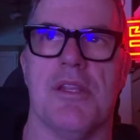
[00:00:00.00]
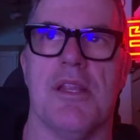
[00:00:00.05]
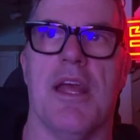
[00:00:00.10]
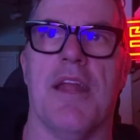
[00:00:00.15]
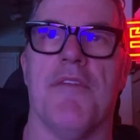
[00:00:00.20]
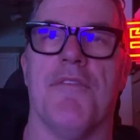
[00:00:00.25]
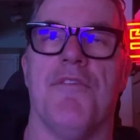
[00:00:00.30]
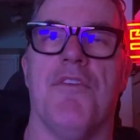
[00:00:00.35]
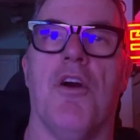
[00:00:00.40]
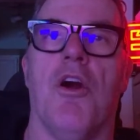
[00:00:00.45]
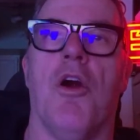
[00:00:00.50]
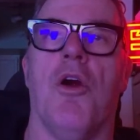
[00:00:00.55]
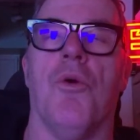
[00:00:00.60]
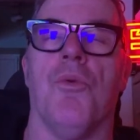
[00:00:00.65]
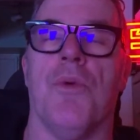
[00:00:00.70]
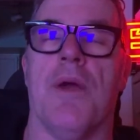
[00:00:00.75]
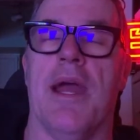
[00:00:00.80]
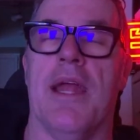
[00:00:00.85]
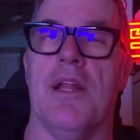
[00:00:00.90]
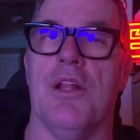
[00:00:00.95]
that fall
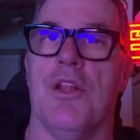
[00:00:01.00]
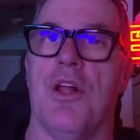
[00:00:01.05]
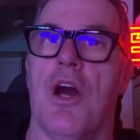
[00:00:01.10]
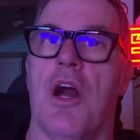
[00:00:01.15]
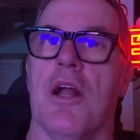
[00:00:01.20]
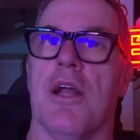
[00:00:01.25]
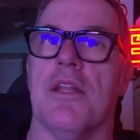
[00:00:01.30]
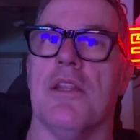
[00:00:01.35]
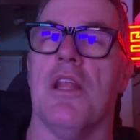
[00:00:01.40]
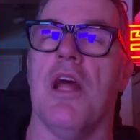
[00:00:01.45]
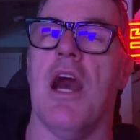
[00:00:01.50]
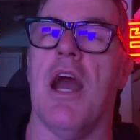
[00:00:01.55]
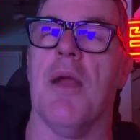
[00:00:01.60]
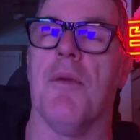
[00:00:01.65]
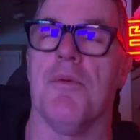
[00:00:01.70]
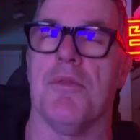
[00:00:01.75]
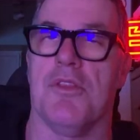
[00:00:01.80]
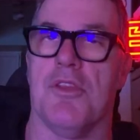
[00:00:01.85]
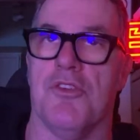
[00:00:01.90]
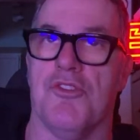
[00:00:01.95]
right along in line
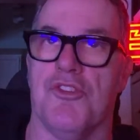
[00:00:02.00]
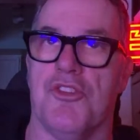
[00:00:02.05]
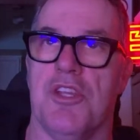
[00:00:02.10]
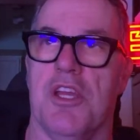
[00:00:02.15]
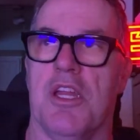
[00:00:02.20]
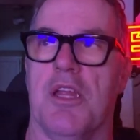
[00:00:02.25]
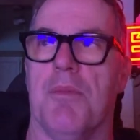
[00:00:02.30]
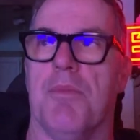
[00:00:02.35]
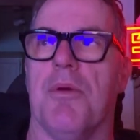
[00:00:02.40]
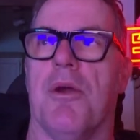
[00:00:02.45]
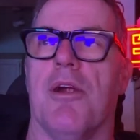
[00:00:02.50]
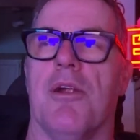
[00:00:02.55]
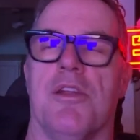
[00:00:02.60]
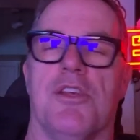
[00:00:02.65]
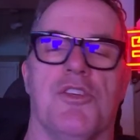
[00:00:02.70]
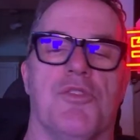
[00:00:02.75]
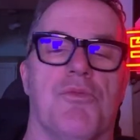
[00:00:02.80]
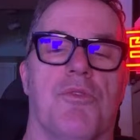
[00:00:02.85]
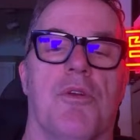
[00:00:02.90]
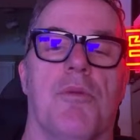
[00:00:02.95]
with those Diddy
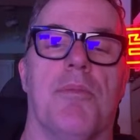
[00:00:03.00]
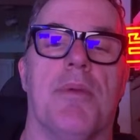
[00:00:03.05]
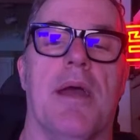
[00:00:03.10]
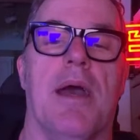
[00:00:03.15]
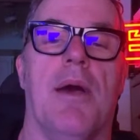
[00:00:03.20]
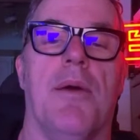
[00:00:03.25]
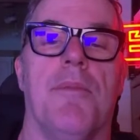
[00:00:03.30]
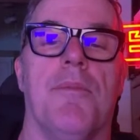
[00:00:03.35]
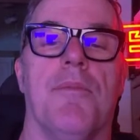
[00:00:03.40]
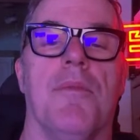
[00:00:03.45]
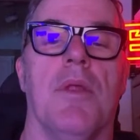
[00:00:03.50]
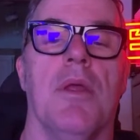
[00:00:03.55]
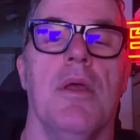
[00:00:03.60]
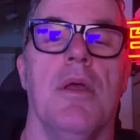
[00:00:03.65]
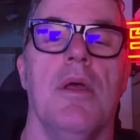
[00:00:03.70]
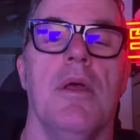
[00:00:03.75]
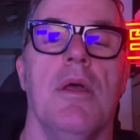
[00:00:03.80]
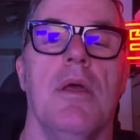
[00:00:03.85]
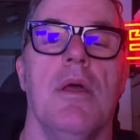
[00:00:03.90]
parties were about.